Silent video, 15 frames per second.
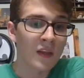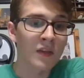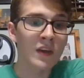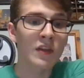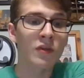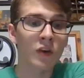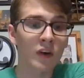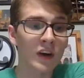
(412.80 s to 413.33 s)

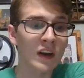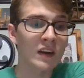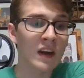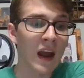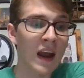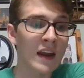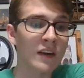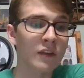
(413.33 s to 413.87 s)

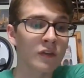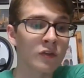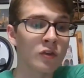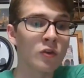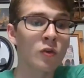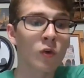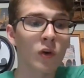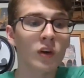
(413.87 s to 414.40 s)
39th
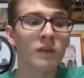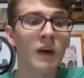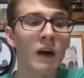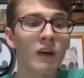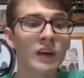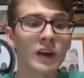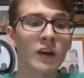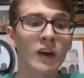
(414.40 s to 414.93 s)
New York
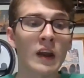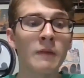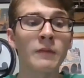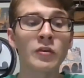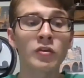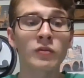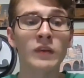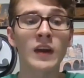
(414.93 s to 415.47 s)
Volunteer
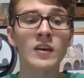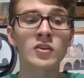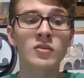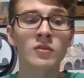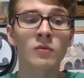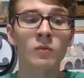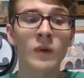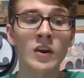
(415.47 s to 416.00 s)
Infantry
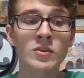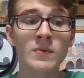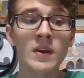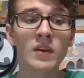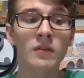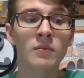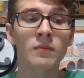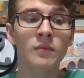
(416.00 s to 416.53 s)
Regiment